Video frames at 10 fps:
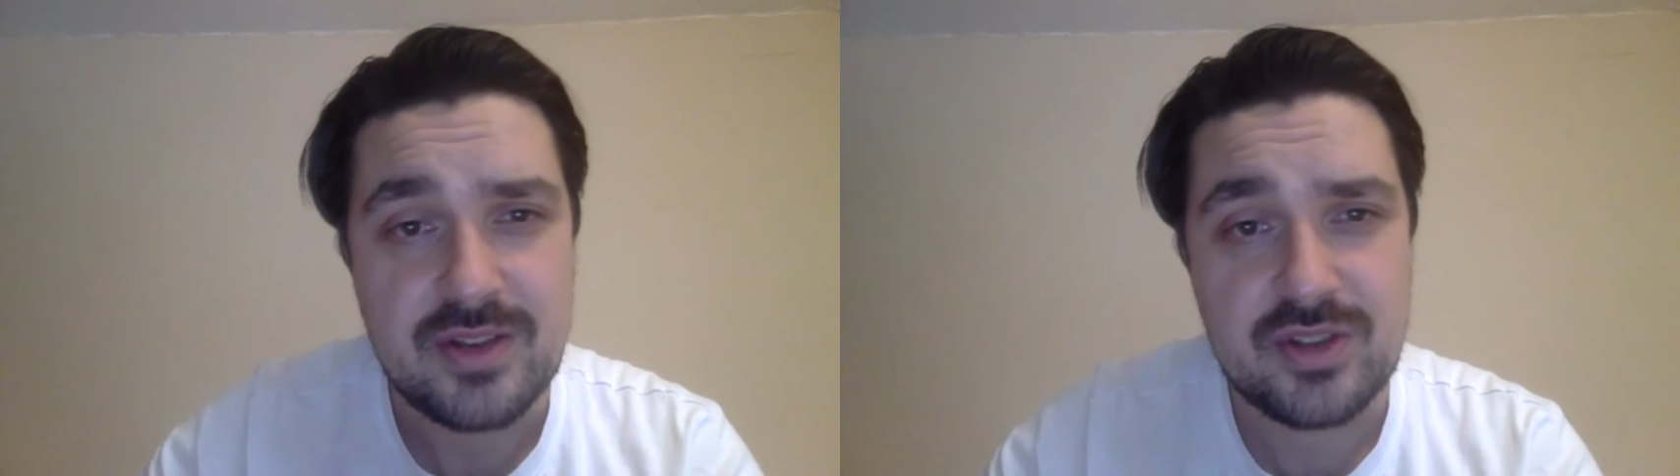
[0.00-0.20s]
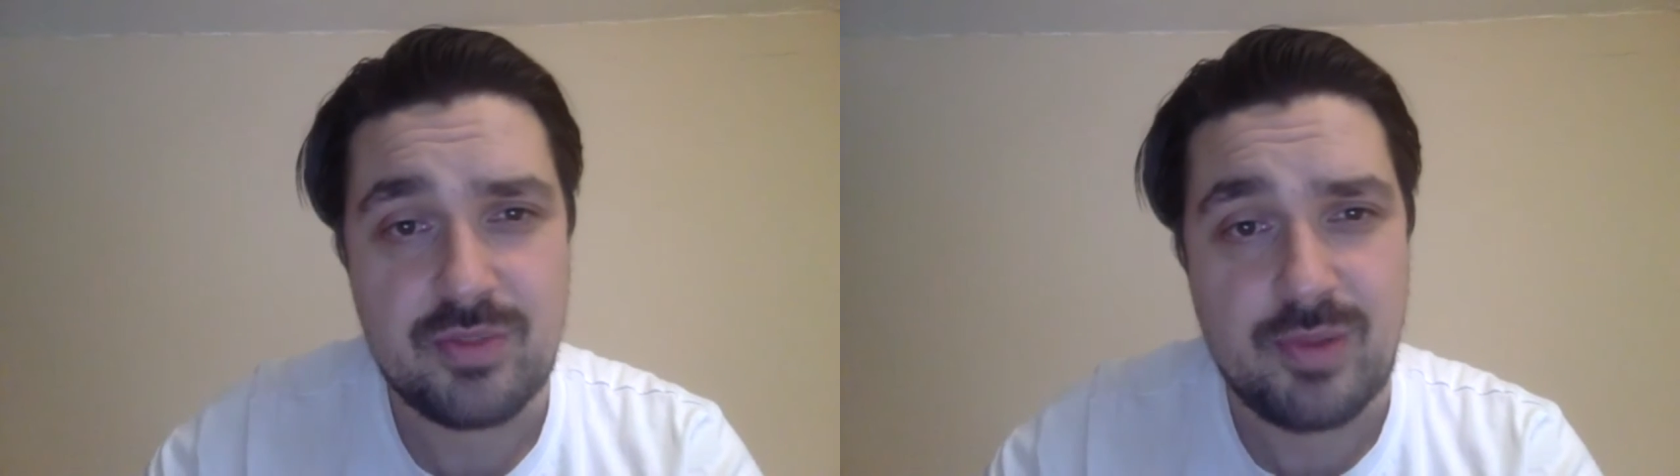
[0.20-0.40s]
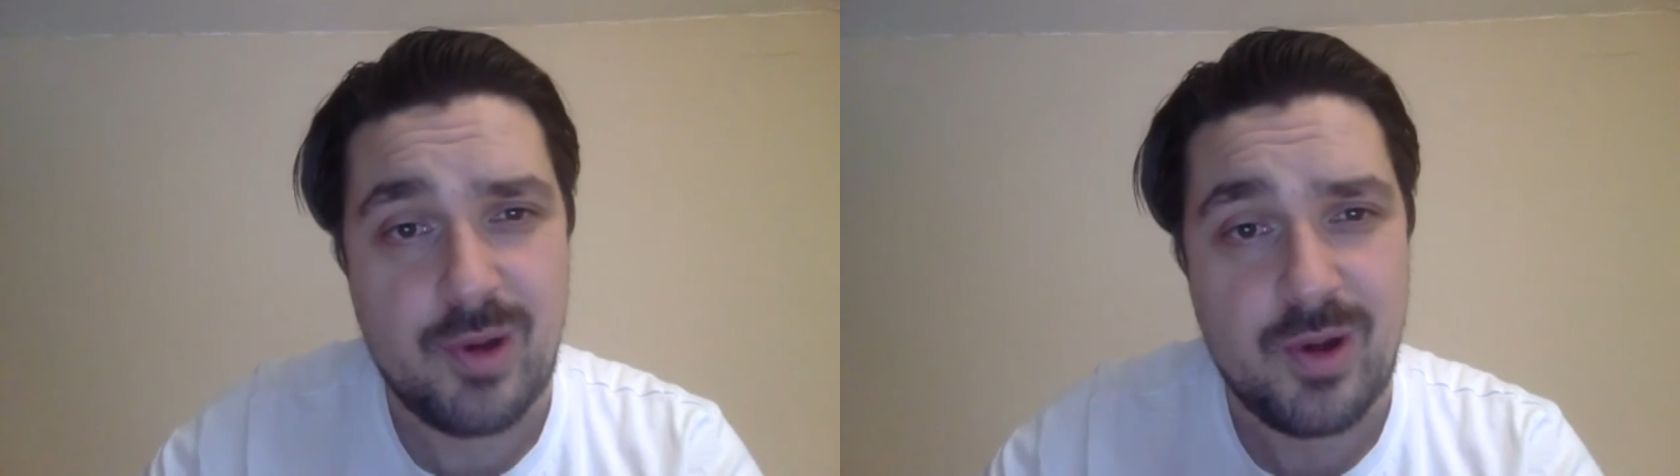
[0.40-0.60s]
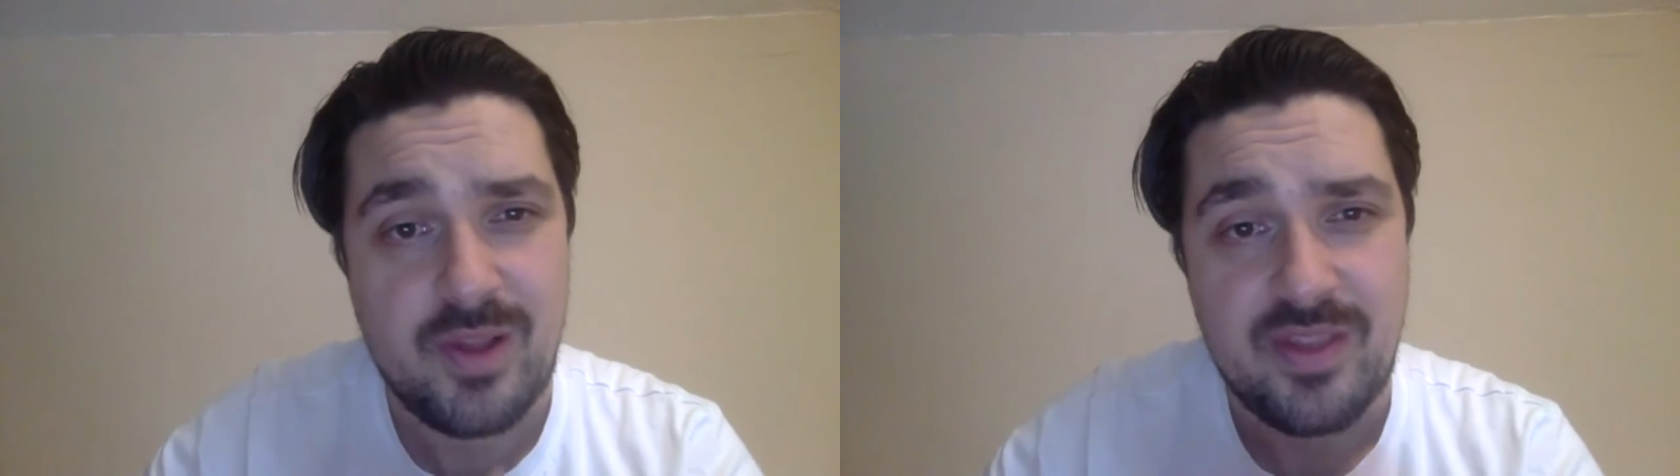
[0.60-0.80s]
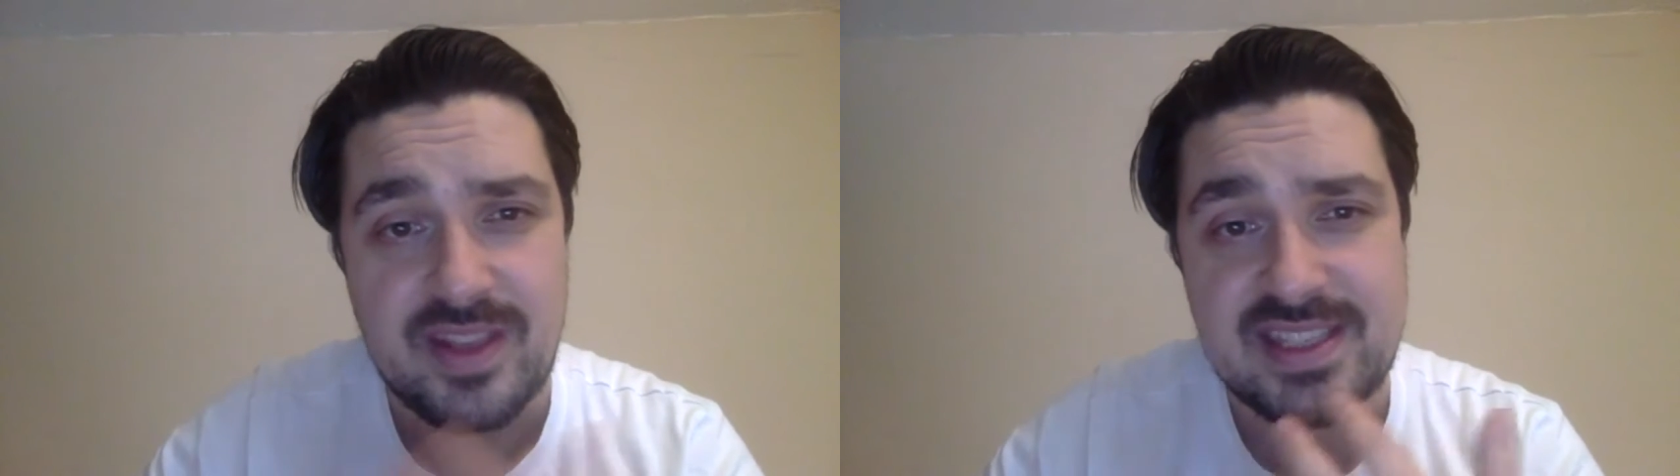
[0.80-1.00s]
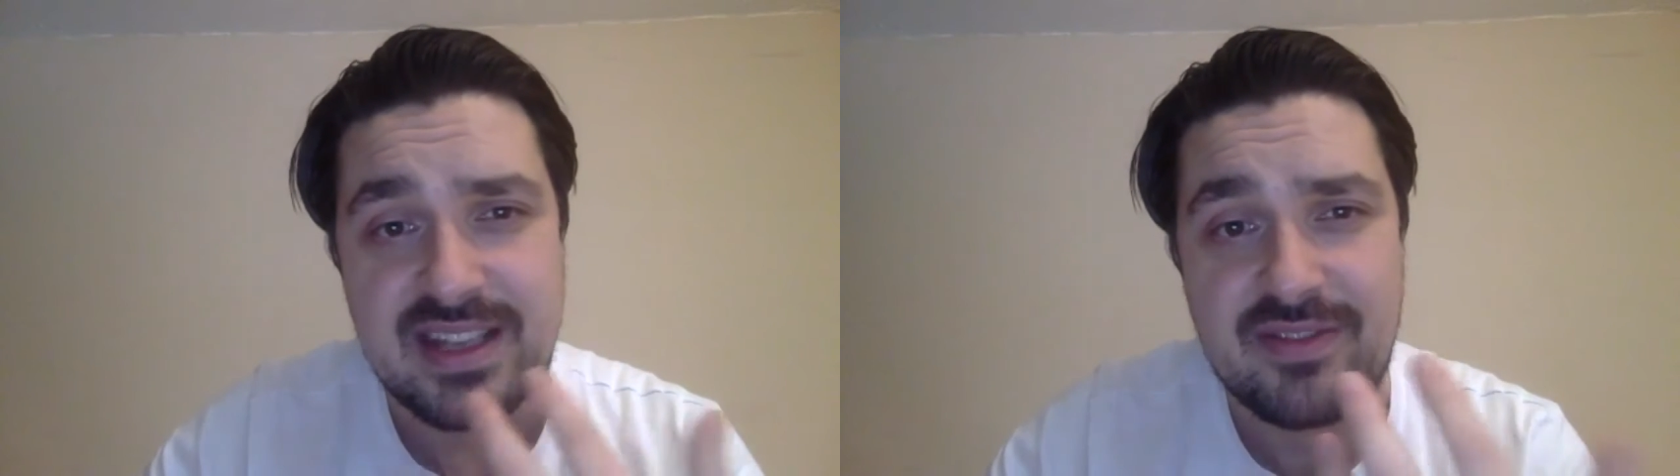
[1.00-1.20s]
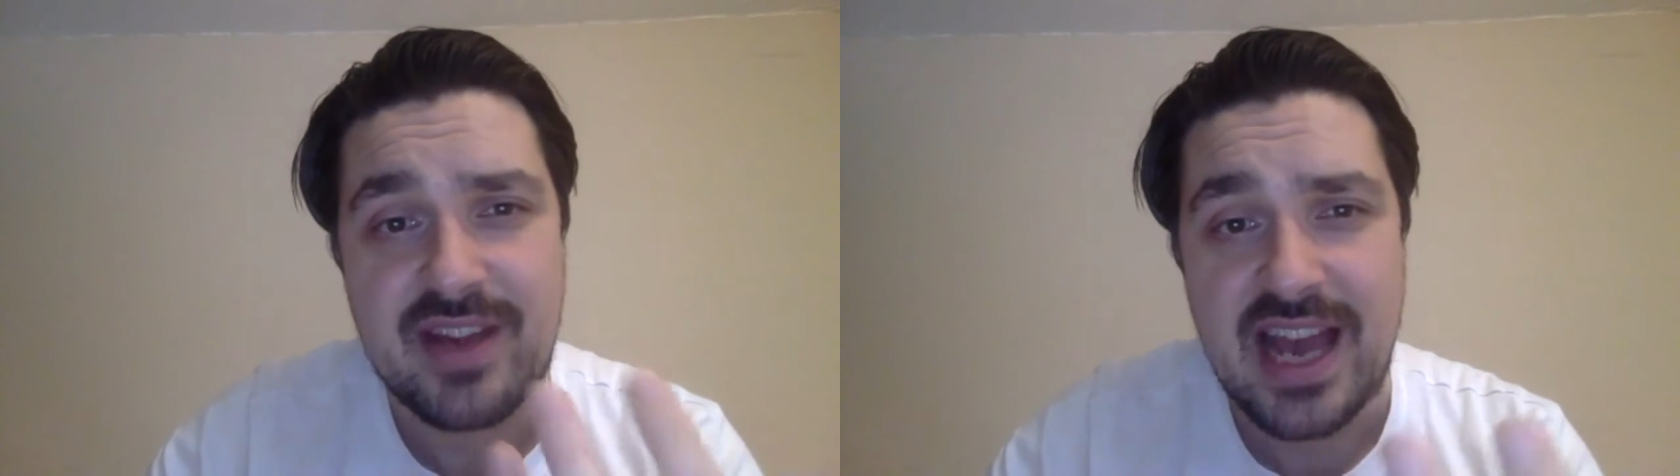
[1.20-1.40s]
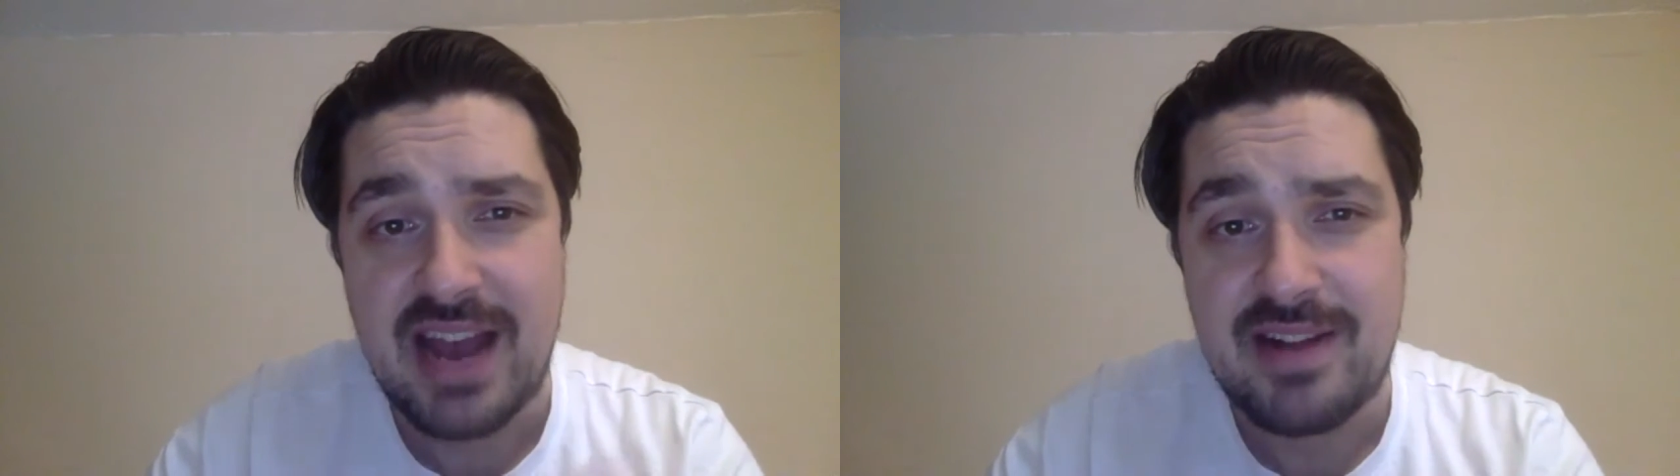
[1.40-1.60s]
support the
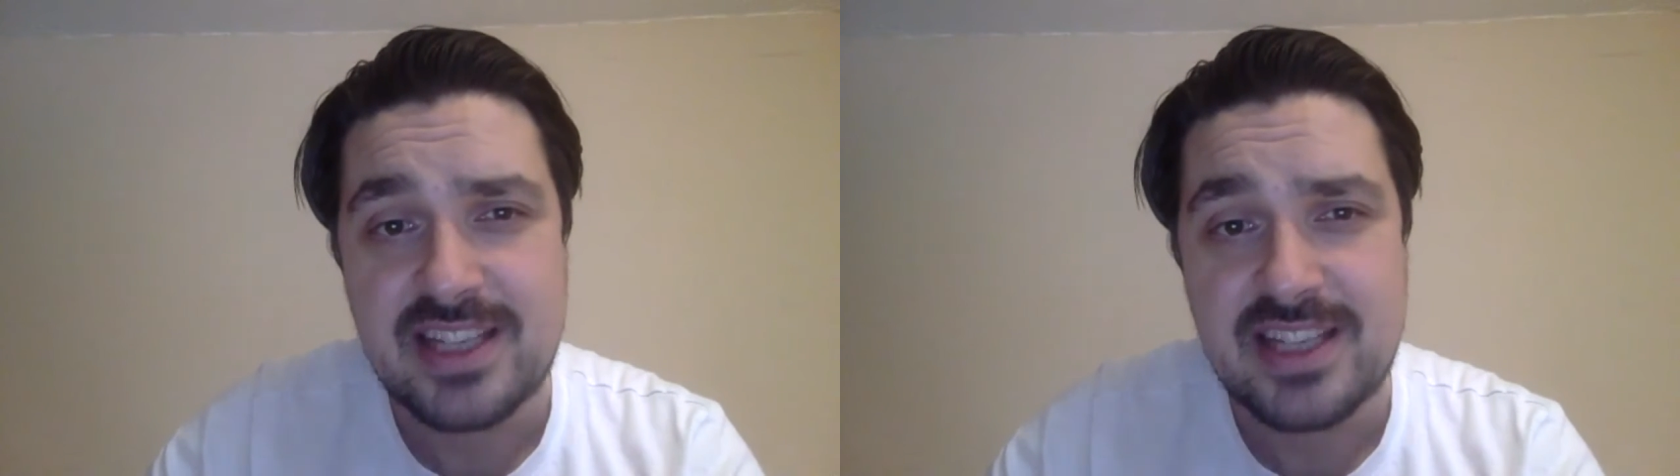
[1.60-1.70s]
self-care